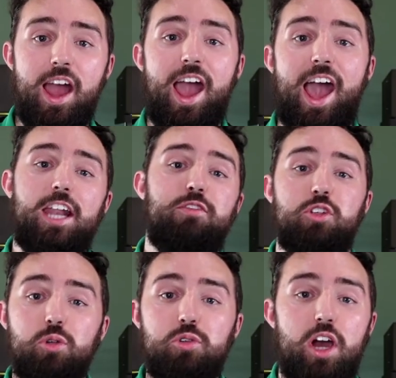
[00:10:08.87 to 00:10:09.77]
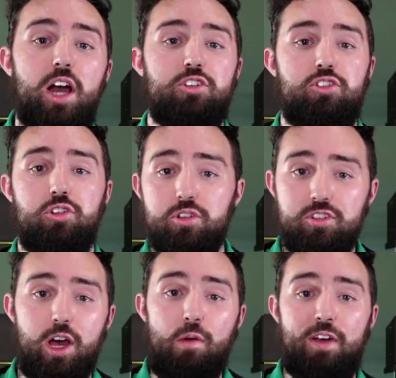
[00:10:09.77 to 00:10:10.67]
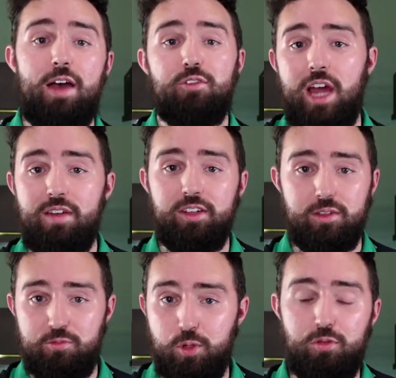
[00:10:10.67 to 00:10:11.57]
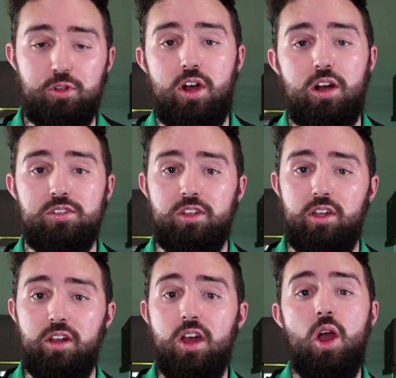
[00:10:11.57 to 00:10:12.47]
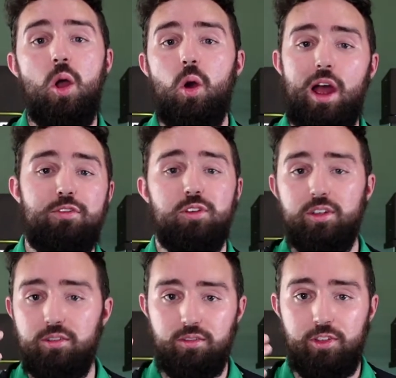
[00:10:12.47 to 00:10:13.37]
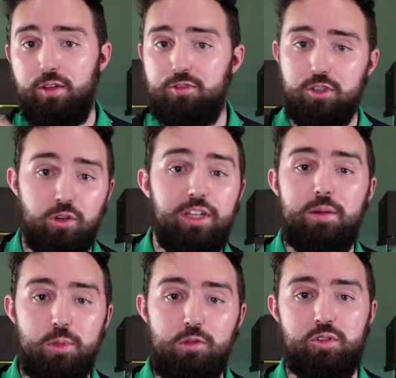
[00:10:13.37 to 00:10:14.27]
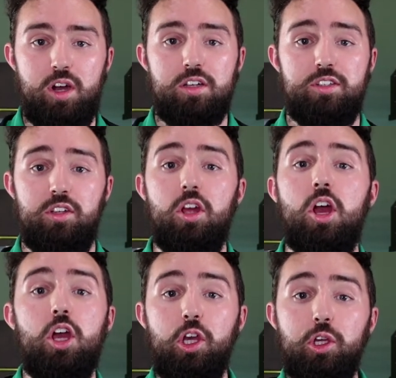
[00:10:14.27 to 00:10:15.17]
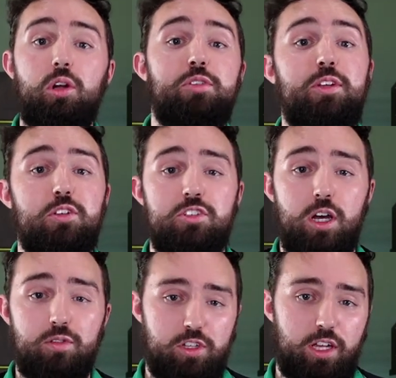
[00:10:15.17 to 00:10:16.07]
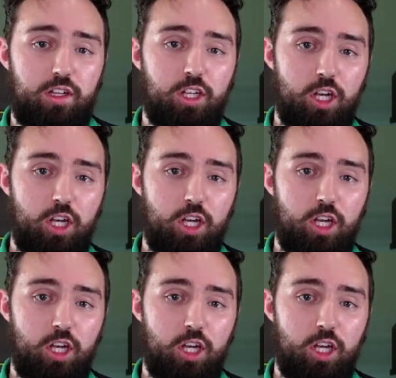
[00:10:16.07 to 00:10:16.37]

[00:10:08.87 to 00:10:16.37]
And if you touch yourself after having that bufotoxin or after they've secreted that bufotoxin, you can also make yourself sick.